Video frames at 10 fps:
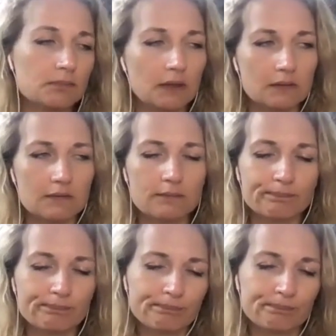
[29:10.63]
But
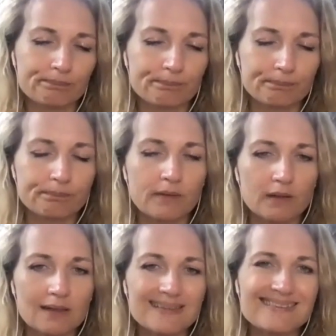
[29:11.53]

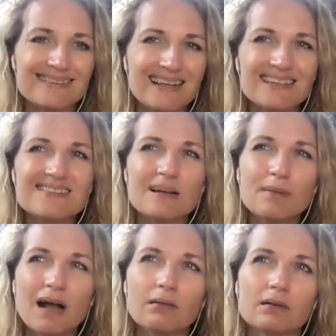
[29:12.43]
it's
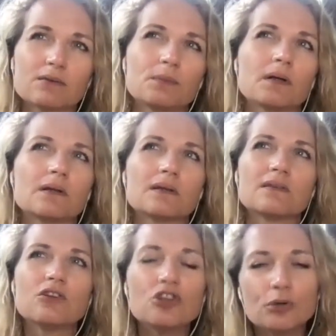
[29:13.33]
somehow as well, it's
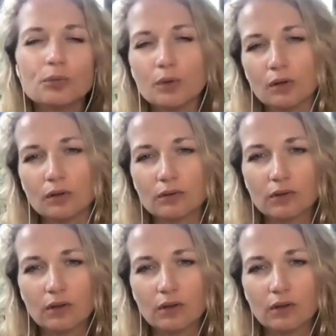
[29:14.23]
a new world.